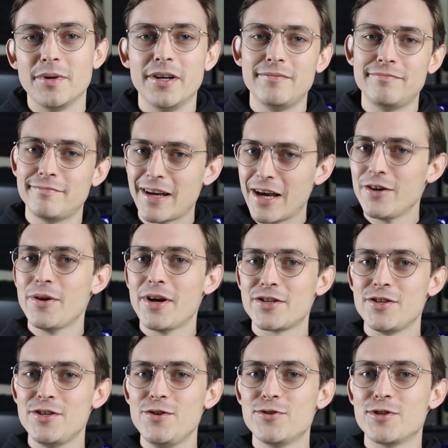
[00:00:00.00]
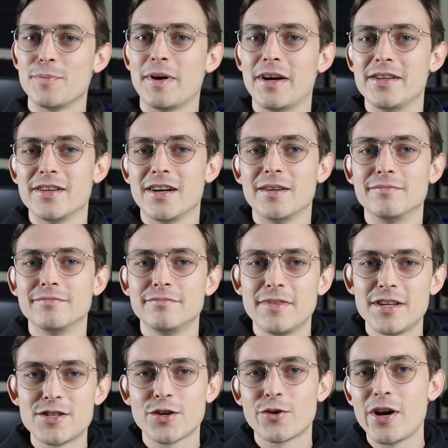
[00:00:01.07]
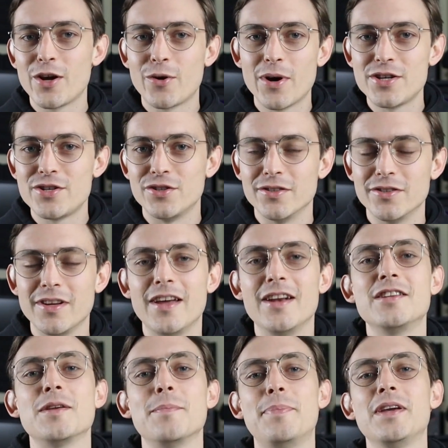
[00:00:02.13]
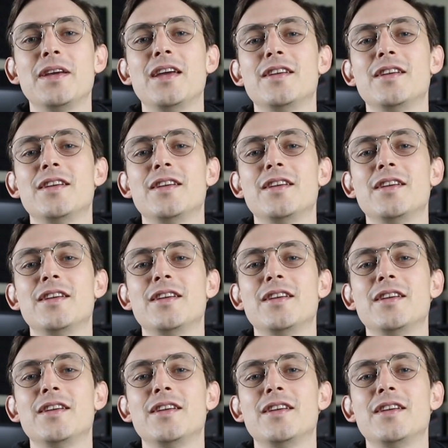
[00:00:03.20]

but how do you actually use a pi-top? That's a great question, and it's a big